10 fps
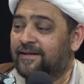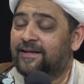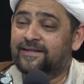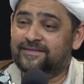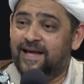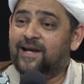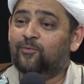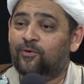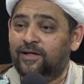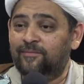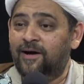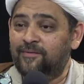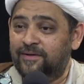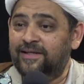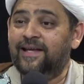Is that what Imam
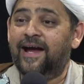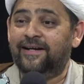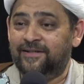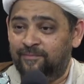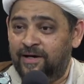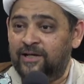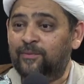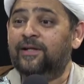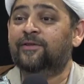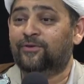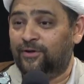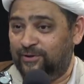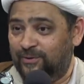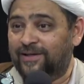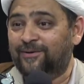Ali had in mind when he thought
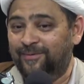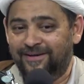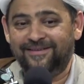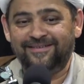Dua Kumail?